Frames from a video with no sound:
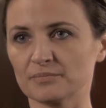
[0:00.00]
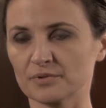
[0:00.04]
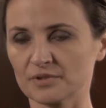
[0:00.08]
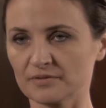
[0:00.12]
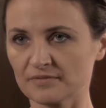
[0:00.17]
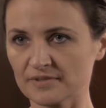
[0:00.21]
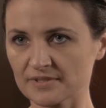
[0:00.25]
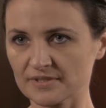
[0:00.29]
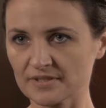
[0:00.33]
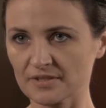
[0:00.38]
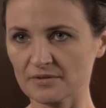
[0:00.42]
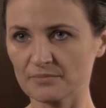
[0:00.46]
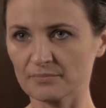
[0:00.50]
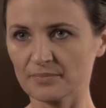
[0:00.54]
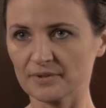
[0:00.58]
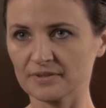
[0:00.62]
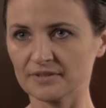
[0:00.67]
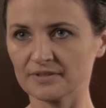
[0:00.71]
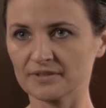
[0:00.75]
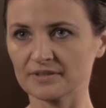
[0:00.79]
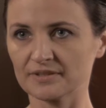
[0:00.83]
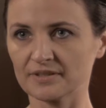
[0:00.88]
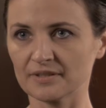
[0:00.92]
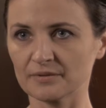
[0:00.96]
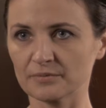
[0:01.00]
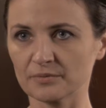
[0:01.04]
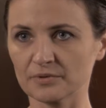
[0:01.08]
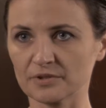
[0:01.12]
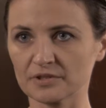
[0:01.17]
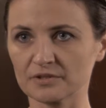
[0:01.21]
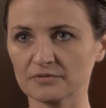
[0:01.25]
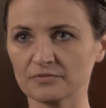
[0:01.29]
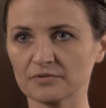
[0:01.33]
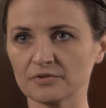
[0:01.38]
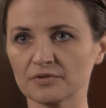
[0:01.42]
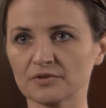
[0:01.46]
previous company that I
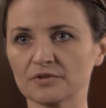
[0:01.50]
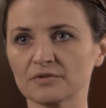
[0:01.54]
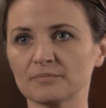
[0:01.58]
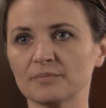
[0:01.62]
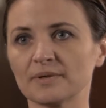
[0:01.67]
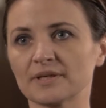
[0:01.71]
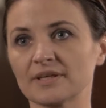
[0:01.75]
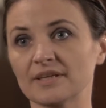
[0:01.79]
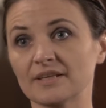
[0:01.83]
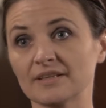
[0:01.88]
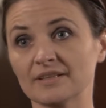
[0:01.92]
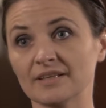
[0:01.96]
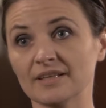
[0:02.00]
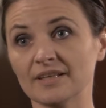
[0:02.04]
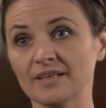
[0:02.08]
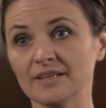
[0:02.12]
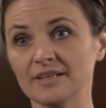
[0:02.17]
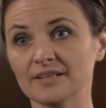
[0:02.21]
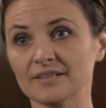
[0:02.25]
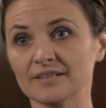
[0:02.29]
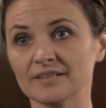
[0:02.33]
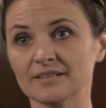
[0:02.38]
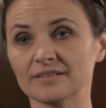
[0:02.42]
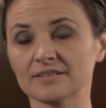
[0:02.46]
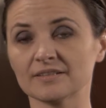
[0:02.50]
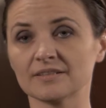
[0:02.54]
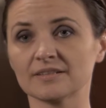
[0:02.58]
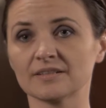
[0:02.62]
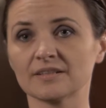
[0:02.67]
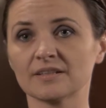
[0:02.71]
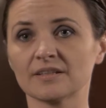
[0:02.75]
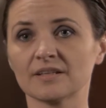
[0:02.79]
worked for back in England,